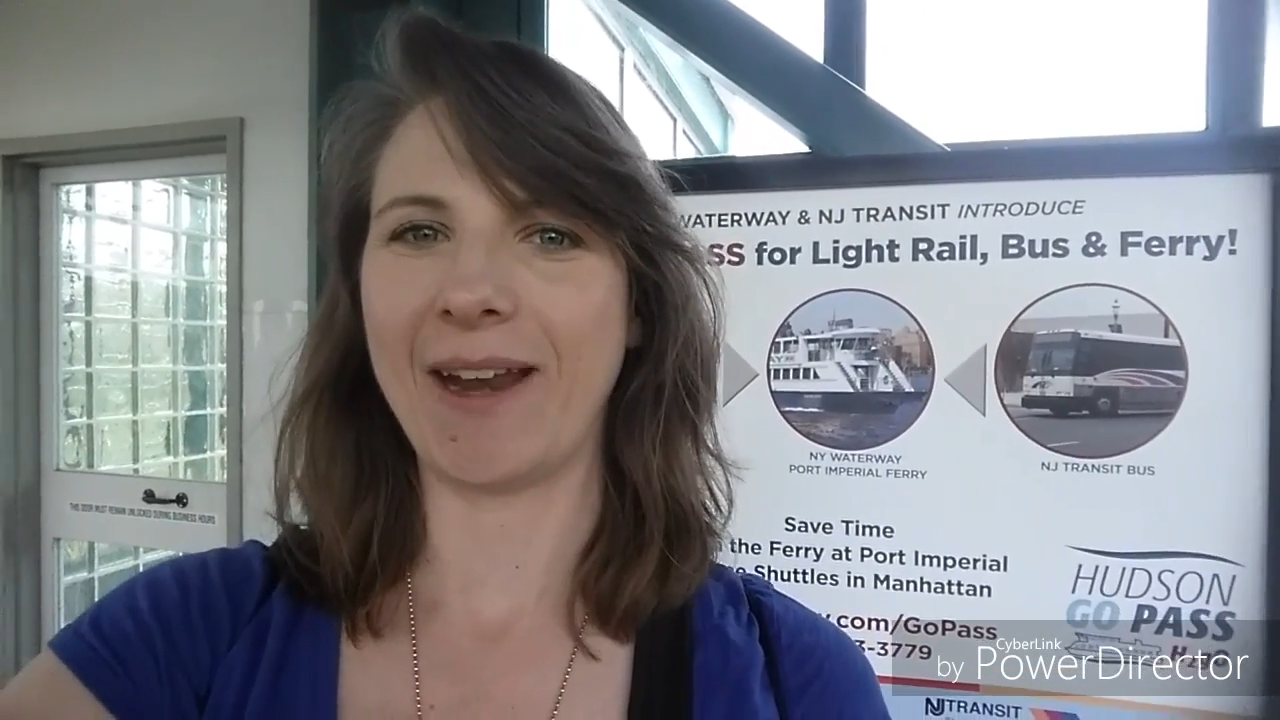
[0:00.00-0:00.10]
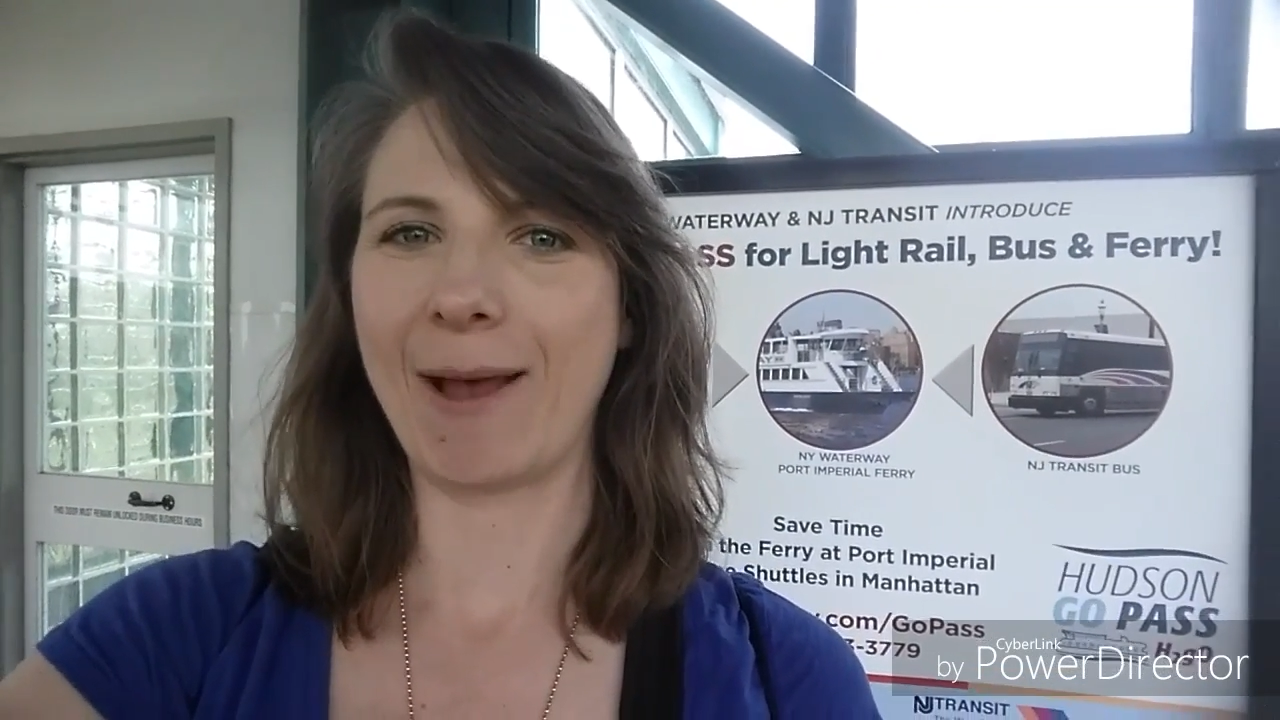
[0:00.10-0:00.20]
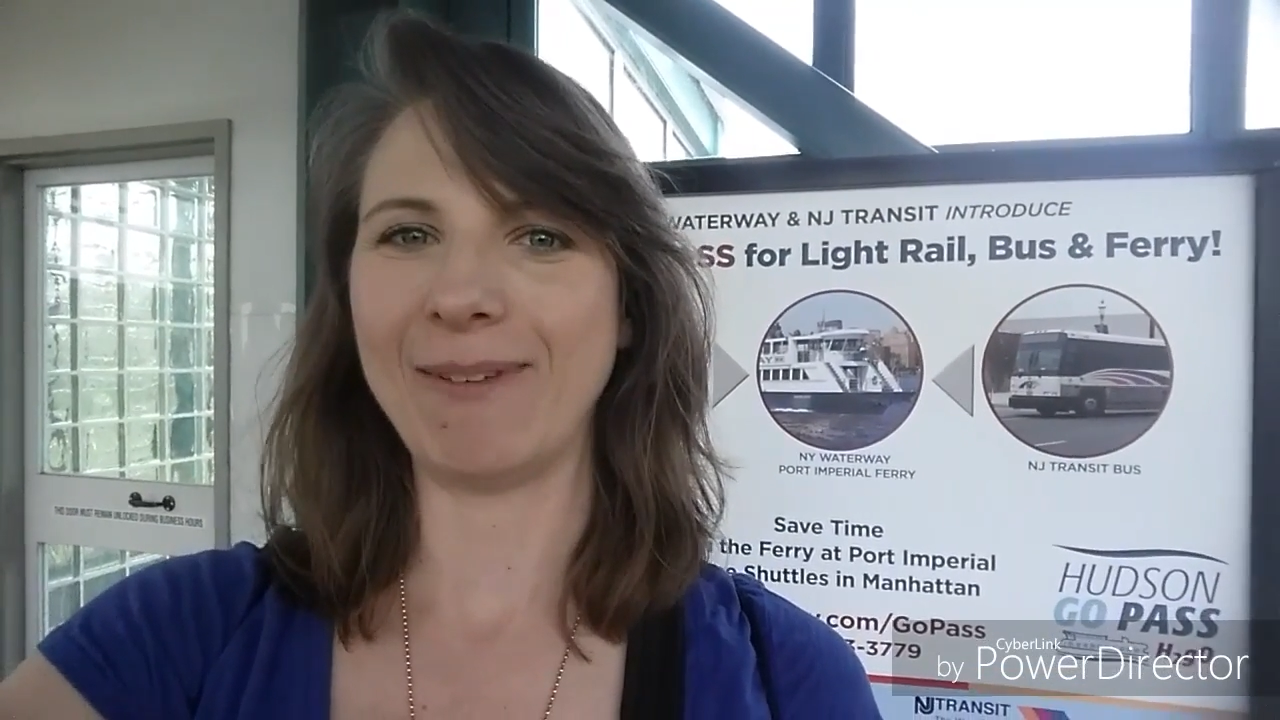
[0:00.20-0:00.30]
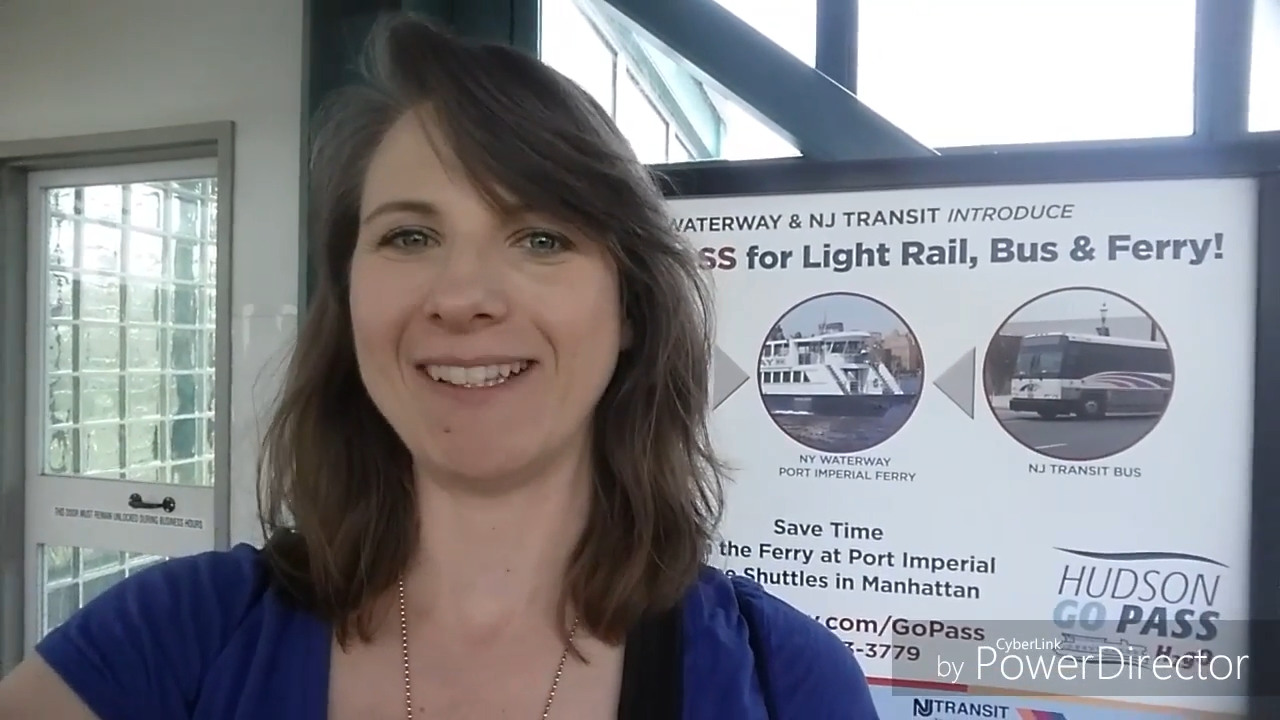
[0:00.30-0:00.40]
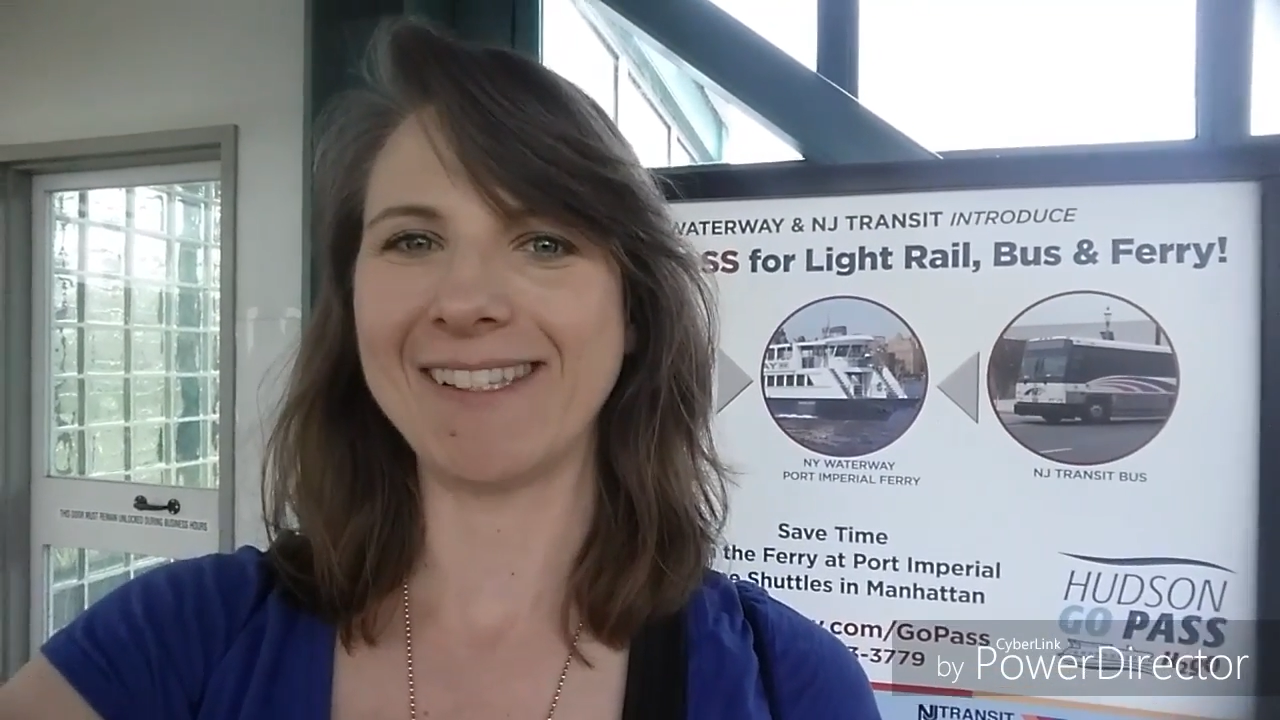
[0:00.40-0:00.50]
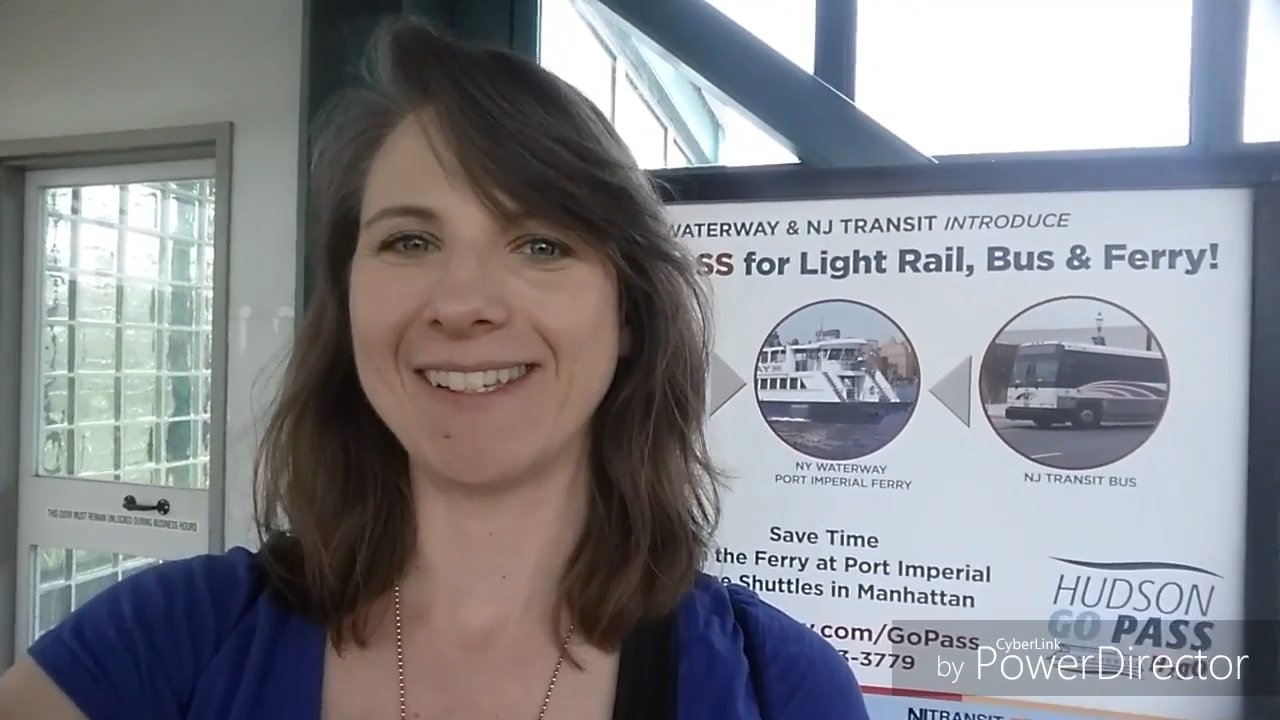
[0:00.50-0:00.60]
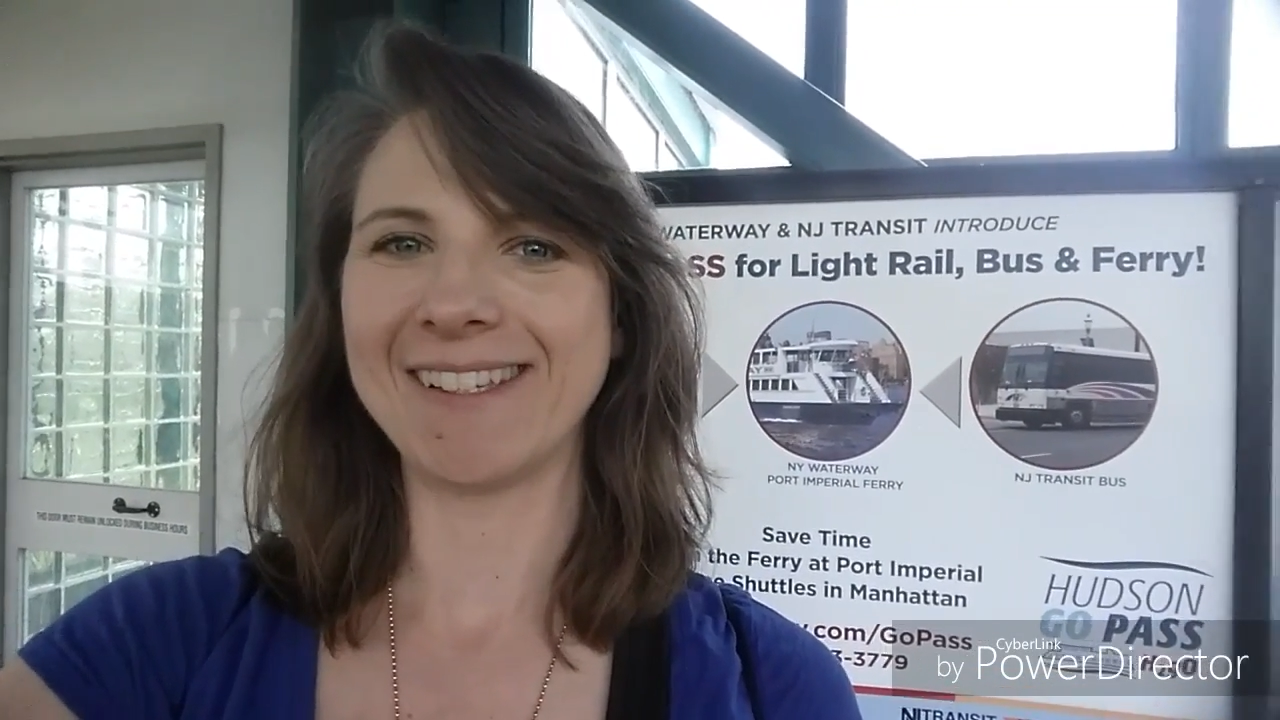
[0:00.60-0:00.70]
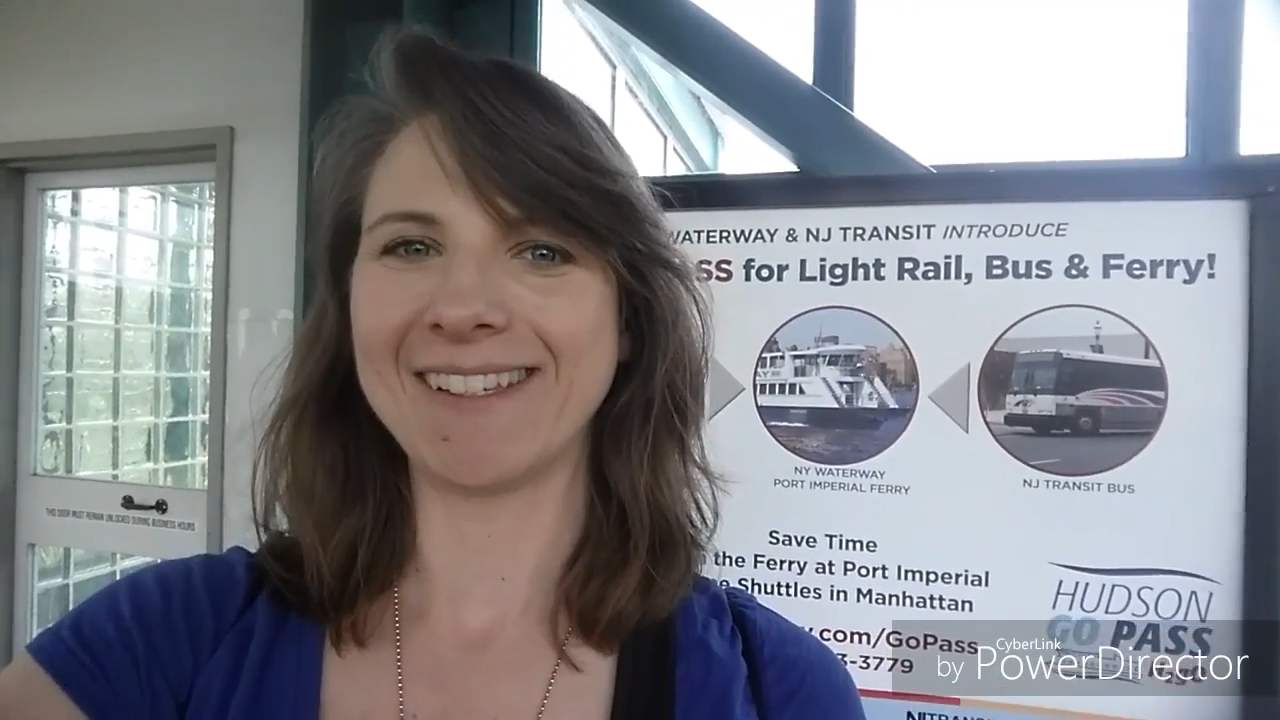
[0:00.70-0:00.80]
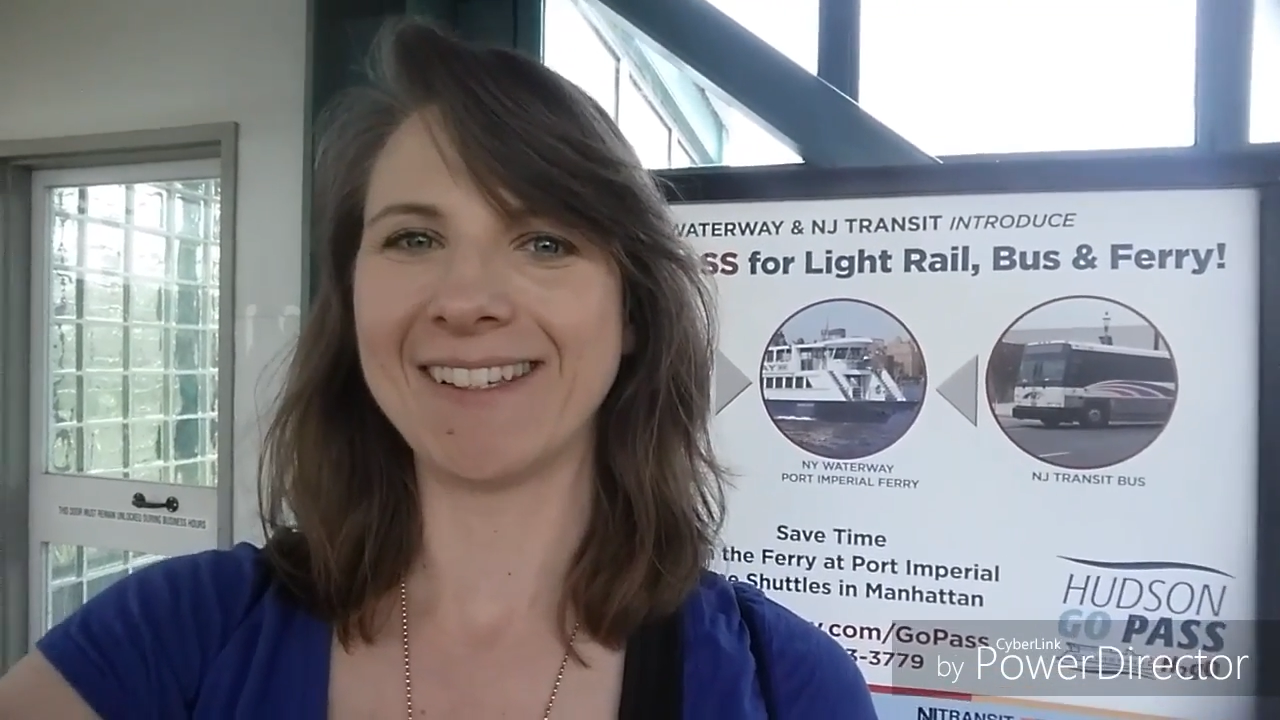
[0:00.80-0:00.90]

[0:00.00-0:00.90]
what happens.